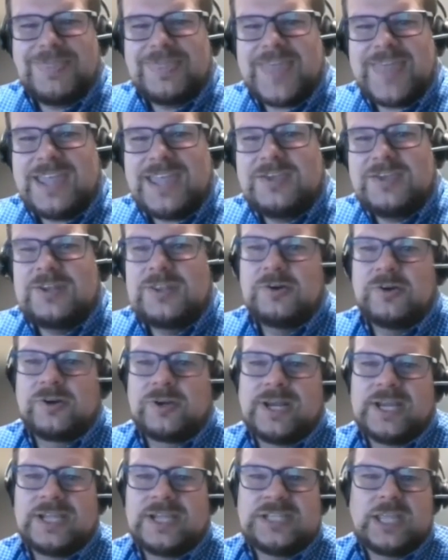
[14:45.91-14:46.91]
Thank you to the
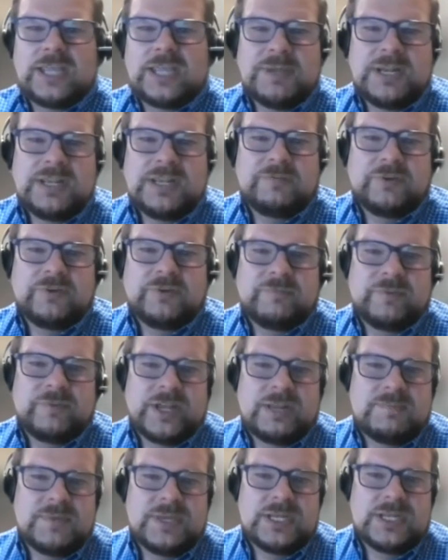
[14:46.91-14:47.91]
organizing committee for
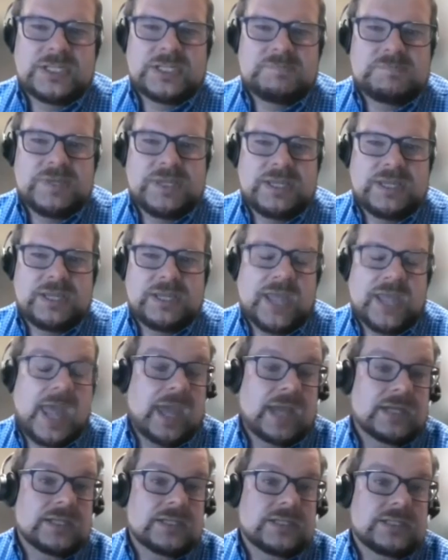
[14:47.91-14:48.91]
inviting me to speak,
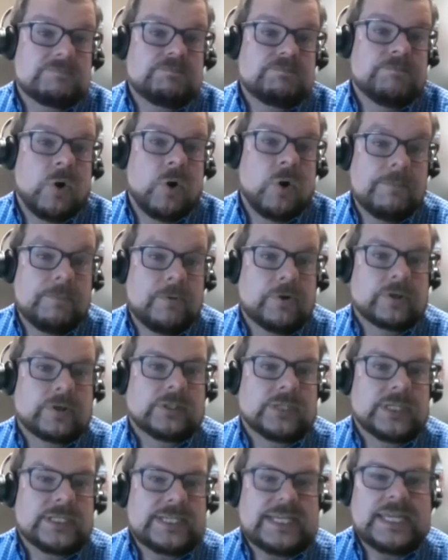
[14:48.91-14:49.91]
and more
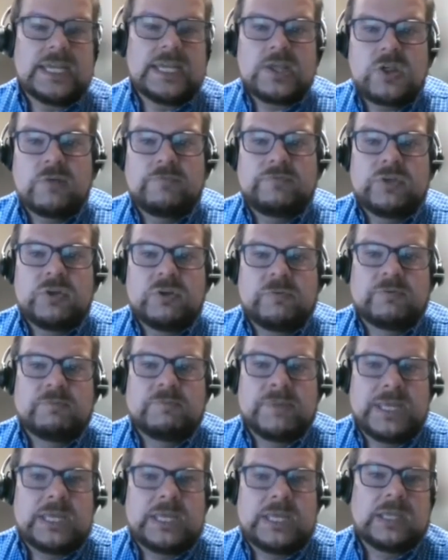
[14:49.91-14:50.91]
importantly, to each of you for
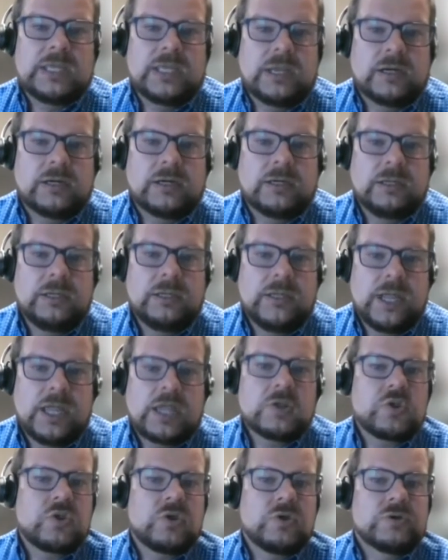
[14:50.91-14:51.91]
being here.
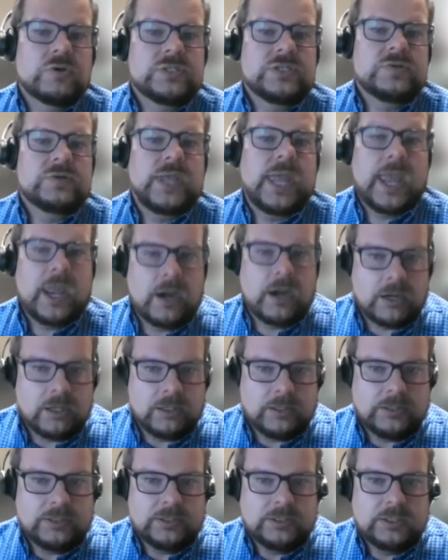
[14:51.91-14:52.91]
It shows you
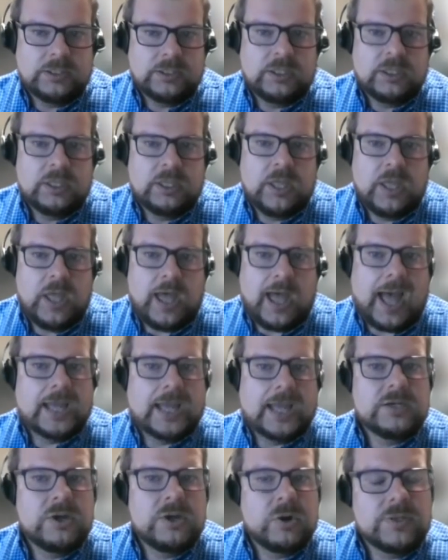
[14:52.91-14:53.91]
care.
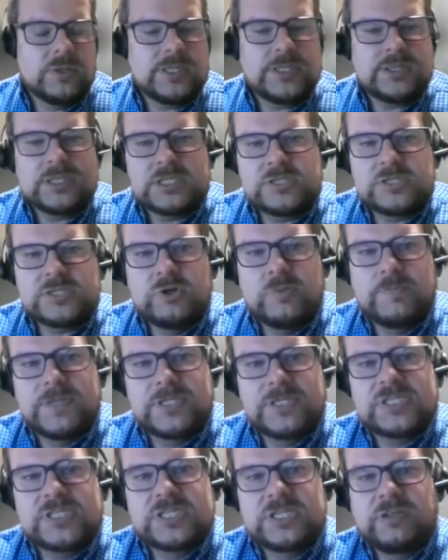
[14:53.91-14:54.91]
I know that this group
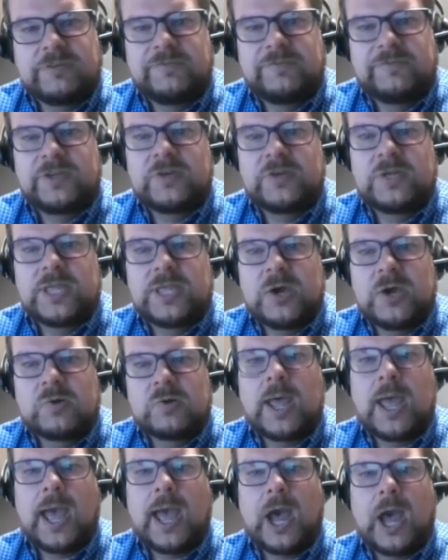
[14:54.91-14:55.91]
is still figuring
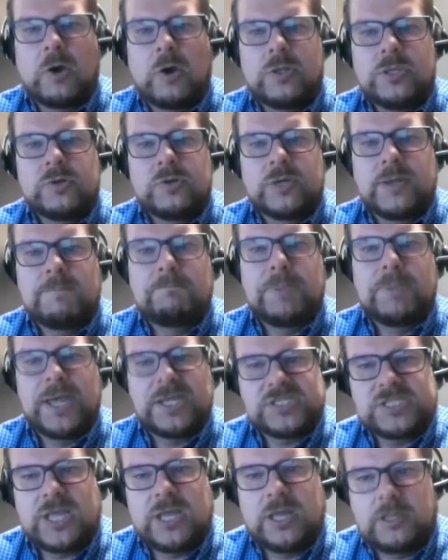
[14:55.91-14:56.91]
out how you can
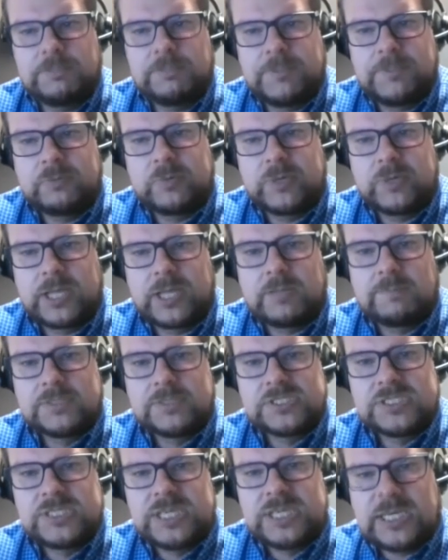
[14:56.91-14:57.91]
best help and what
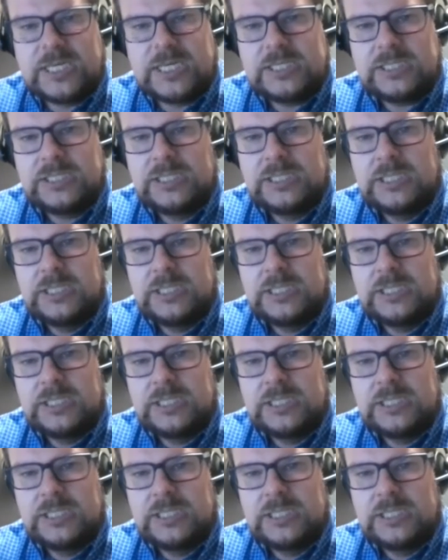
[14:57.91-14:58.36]
help is needed.